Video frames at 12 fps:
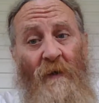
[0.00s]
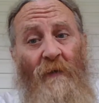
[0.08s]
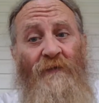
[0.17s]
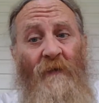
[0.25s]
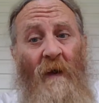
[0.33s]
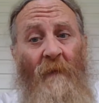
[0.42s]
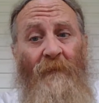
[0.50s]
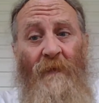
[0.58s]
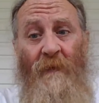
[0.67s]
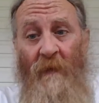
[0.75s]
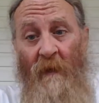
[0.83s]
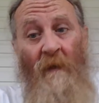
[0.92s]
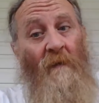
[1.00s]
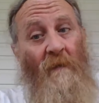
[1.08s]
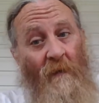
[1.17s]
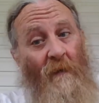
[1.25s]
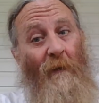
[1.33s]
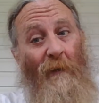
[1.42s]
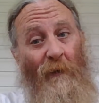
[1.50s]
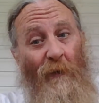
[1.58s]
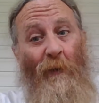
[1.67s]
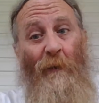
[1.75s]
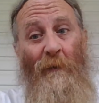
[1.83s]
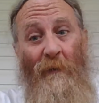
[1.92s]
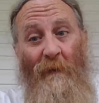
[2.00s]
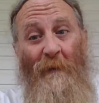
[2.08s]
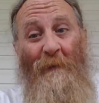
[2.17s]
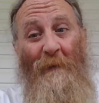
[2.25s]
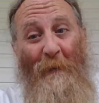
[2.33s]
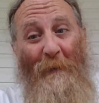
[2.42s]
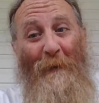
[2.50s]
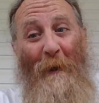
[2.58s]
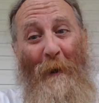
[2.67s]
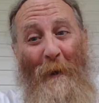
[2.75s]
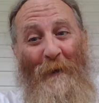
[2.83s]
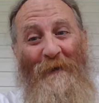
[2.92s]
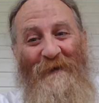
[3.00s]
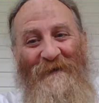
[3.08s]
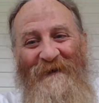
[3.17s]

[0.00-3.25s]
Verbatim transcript: know something? Our Lord and our God